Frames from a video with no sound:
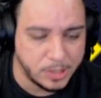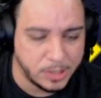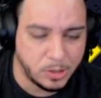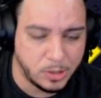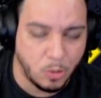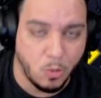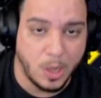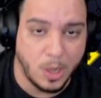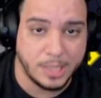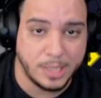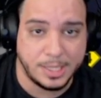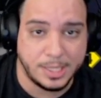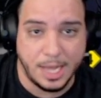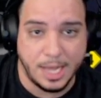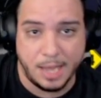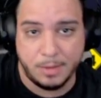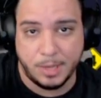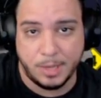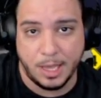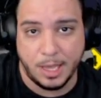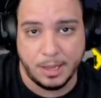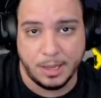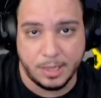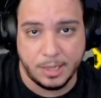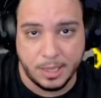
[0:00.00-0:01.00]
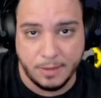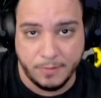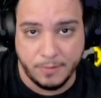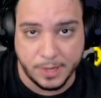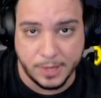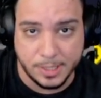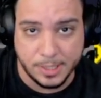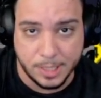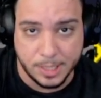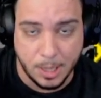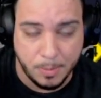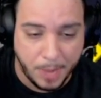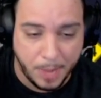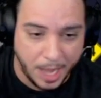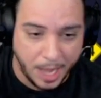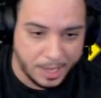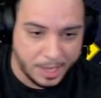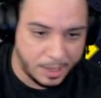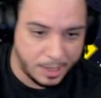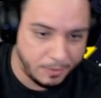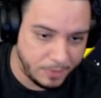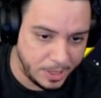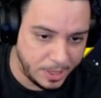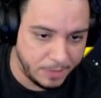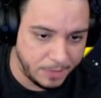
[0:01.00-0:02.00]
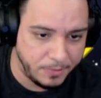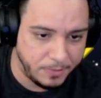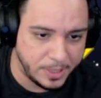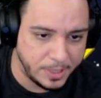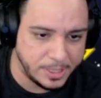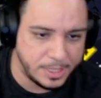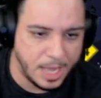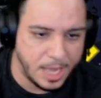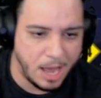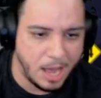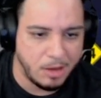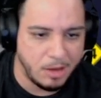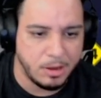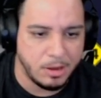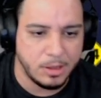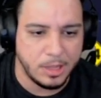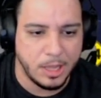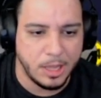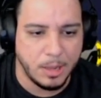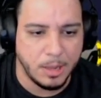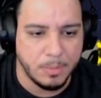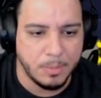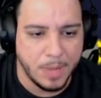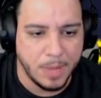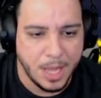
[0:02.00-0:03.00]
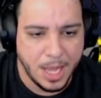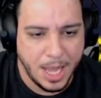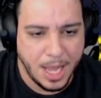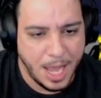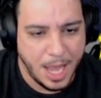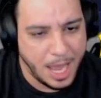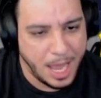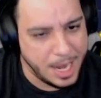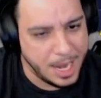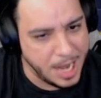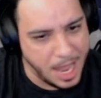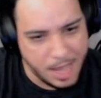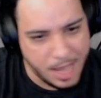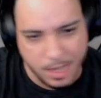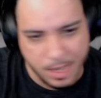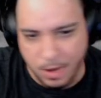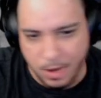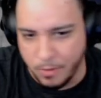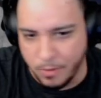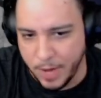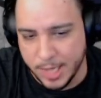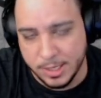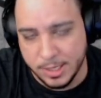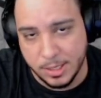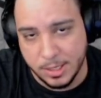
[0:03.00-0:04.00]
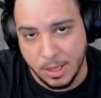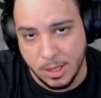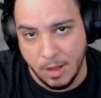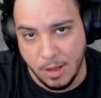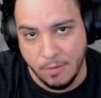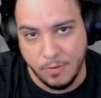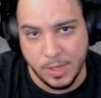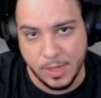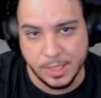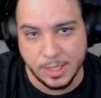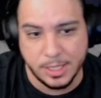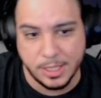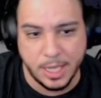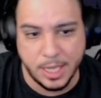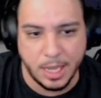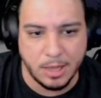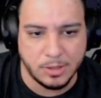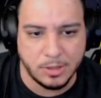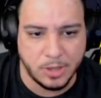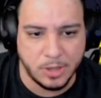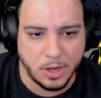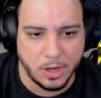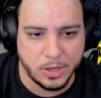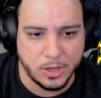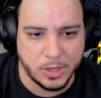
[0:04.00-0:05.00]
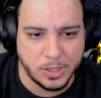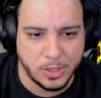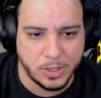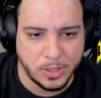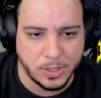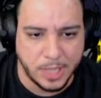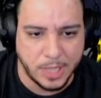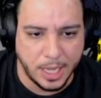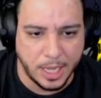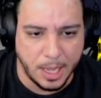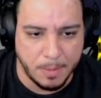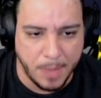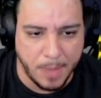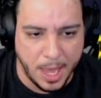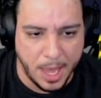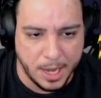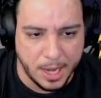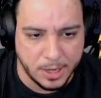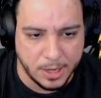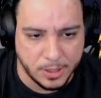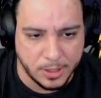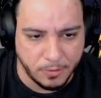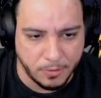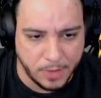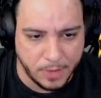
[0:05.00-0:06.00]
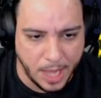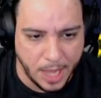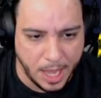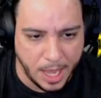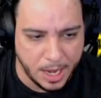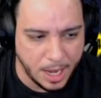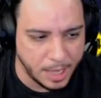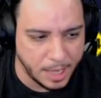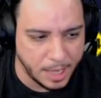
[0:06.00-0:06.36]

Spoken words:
So once I get defense up, I give defense down on them, and then the rest of the skills are just to take advantage of that at